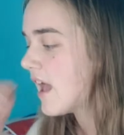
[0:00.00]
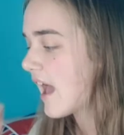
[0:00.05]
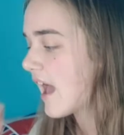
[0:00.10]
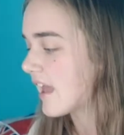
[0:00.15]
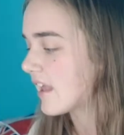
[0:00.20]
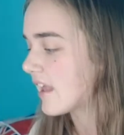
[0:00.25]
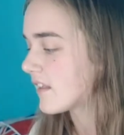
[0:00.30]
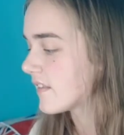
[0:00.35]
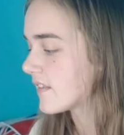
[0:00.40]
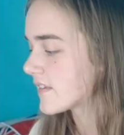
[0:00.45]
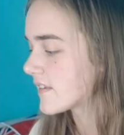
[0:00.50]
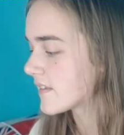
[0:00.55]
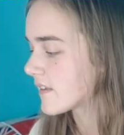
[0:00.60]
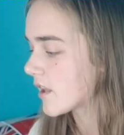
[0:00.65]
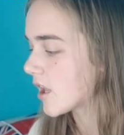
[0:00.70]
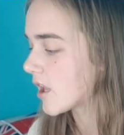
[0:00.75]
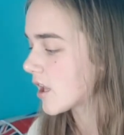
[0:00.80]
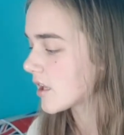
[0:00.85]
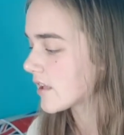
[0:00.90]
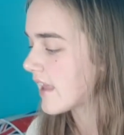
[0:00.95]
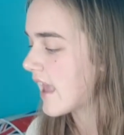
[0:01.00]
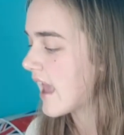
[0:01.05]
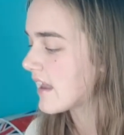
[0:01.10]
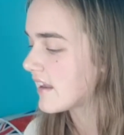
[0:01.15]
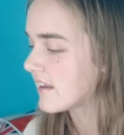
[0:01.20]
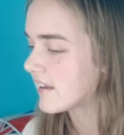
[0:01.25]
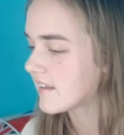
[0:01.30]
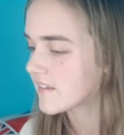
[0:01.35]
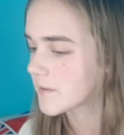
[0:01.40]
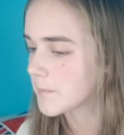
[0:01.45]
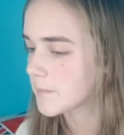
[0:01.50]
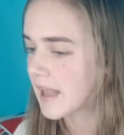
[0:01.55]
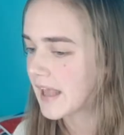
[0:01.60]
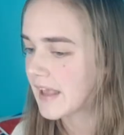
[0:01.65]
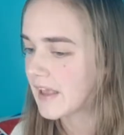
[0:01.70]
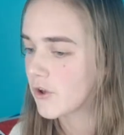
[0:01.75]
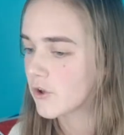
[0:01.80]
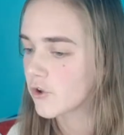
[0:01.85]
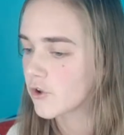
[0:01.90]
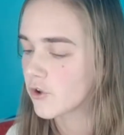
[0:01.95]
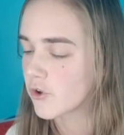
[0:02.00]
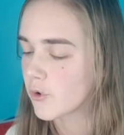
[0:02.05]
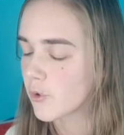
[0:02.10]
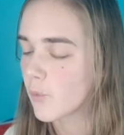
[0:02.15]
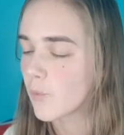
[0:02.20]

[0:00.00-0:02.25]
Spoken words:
And Kenin is a player who,